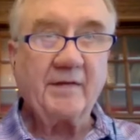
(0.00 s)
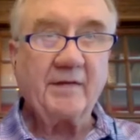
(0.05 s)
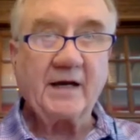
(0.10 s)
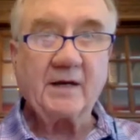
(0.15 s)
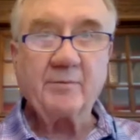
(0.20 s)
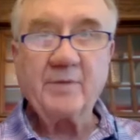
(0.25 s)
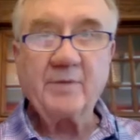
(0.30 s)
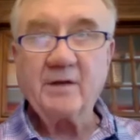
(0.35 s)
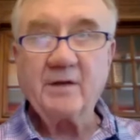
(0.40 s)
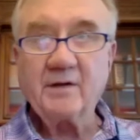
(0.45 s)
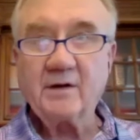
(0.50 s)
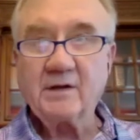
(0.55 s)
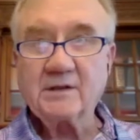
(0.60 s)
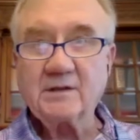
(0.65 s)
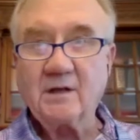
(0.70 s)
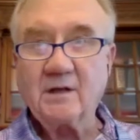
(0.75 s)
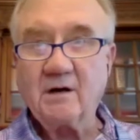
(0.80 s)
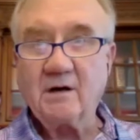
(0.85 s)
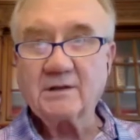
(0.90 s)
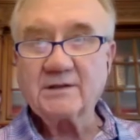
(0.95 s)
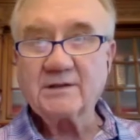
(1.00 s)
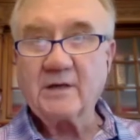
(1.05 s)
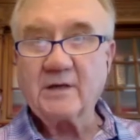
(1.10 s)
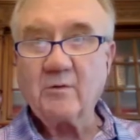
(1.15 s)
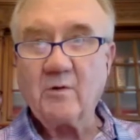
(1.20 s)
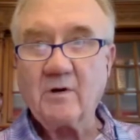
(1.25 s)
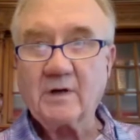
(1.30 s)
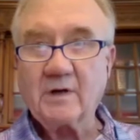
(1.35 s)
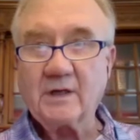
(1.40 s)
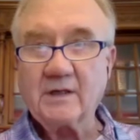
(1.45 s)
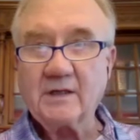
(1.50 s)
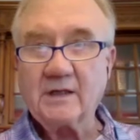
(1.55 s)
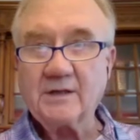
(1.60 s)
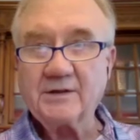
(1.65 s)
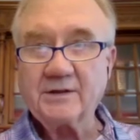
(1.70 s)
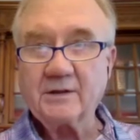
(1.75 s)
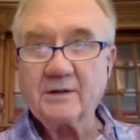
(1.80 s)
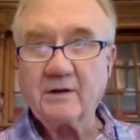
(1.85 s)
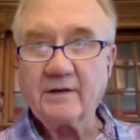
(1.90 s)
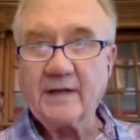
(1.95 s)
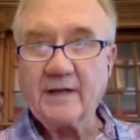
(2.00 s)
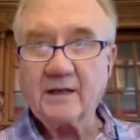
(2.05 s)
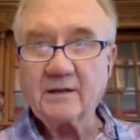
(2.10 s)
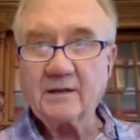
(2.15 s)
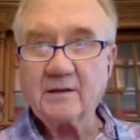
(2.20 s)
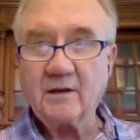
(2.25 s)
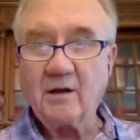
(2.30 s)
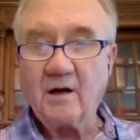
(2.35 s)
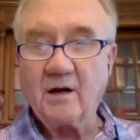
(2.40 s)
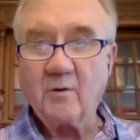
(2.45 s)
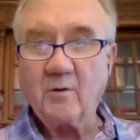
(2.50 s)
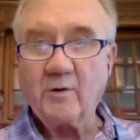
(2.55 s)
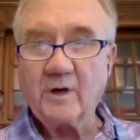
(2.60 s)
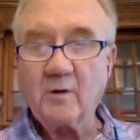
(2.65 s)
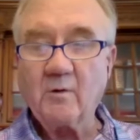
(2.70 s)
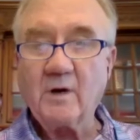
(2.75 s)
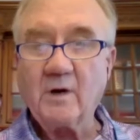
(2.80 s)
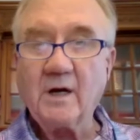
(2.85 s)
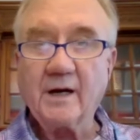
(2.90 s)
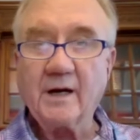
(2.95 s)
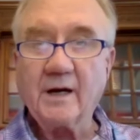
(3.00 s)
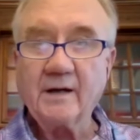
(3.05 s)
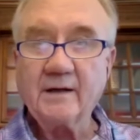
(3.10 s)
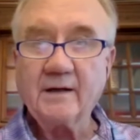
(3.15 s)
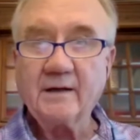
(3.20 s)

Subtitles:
they could be there as long as they wanted until that law went away.